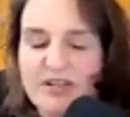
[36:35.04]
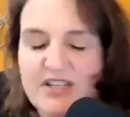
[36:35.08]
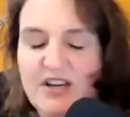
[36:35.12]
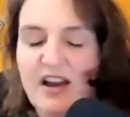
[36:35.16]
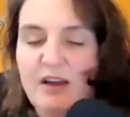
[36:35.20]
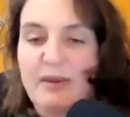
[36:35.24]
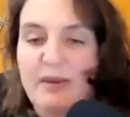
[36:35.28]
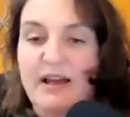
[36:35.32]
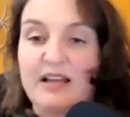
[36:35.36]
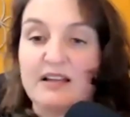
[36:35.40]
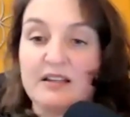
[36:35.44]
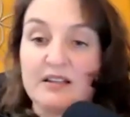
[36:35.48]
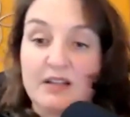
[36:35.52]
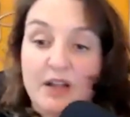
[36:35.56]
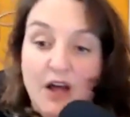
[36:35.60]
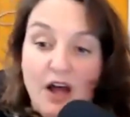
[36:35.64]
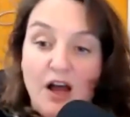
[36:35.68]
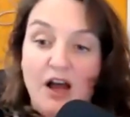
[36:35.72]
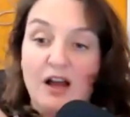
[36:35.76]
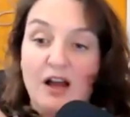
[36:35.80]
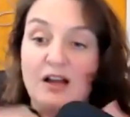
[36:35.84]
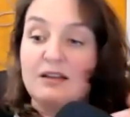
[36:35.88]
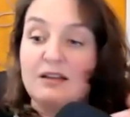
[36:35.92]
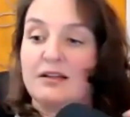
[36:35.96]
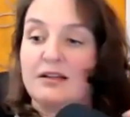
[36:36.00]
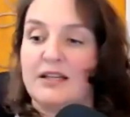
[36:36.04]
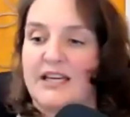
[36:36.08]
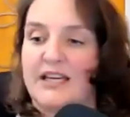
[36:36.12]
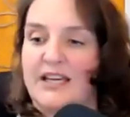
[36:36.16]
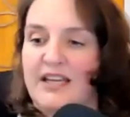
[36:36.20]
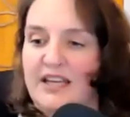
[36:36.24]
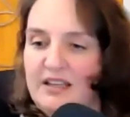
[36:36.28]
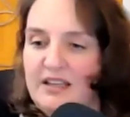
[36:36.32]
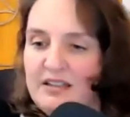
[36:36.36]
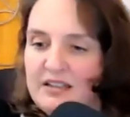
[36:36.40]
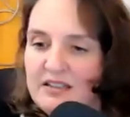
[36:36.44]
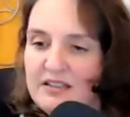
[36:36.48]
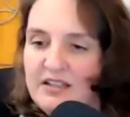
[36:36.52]
talk about long
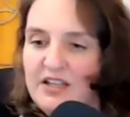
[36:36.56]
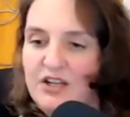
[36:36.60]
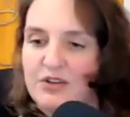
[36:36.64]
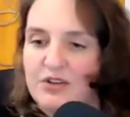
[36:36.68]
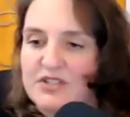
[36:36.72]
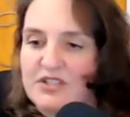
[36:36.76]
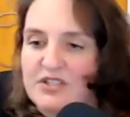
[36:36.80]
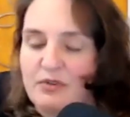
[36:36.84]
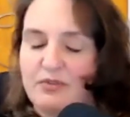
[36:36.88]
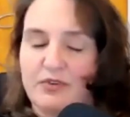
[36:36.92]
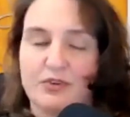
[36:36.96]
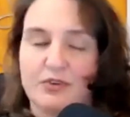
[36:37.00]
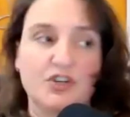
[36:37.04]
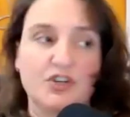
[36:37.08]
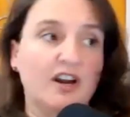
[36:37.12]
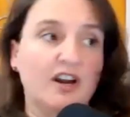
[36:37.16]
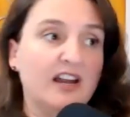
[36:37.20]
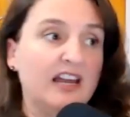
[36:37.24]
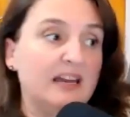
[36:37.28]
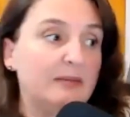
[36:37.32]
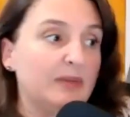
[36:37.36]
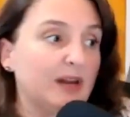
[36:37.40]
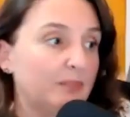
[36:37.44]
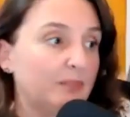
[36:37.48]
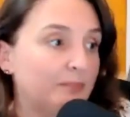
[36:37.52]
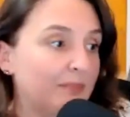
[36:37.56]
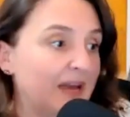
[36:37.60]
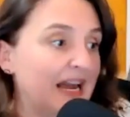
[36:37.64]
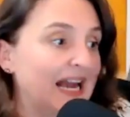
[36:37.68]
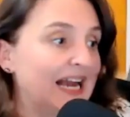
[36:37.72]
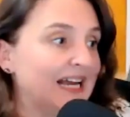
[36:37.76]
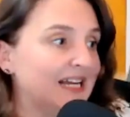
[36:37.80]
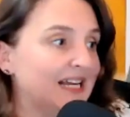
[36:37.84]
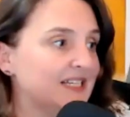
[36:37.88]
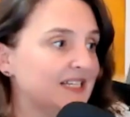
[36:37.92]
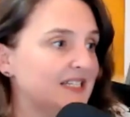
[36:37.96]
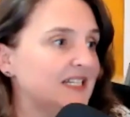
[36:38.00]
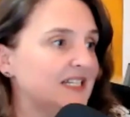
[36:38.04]
lead, you know, so if we're talking about
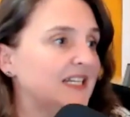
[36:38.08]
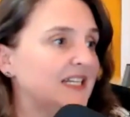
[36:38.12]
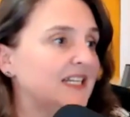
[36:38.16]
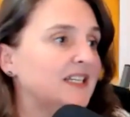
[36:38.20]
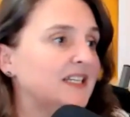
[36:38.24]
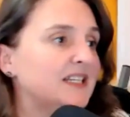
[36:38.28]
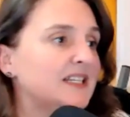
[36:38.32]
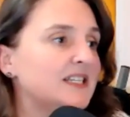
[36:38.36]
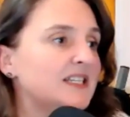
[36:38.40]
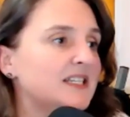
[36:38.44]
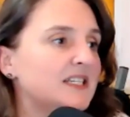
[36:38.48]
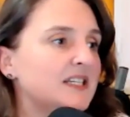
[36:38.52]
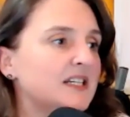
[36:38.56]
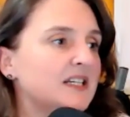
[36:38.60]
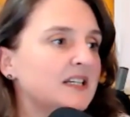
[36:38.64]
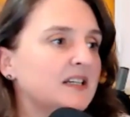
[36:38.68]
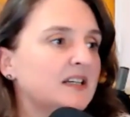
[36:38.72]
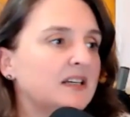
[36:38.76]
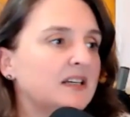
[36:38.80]
magazines,